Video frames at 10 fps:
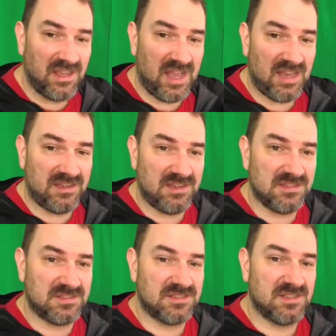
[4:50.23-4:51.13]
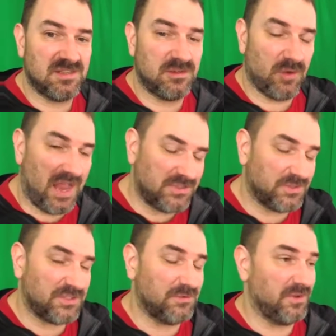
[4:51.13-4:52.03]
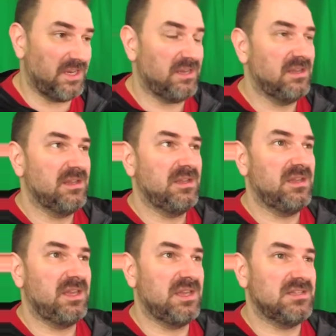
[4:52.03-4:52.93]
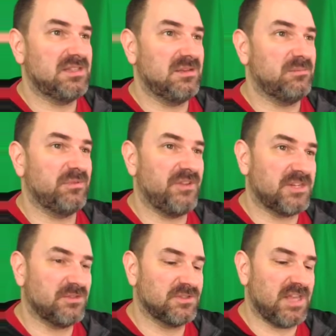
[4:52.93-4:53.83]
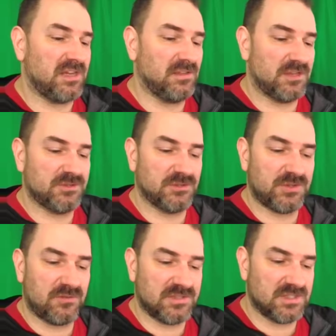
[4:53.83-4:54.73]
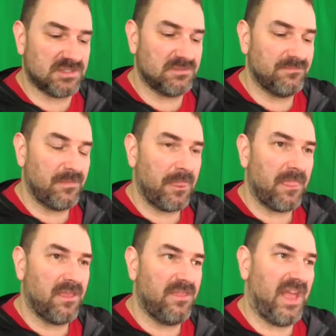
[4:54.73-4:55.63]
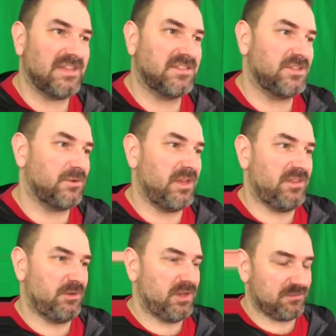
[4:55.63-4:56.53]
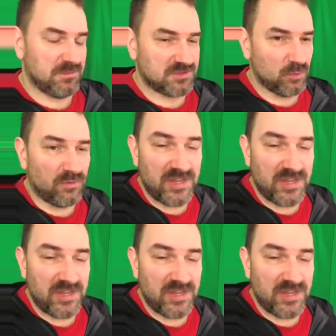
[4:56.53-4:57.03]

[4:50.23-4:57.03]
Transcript: and his graduate degree is in professional psychological services. That's a degree that you get from the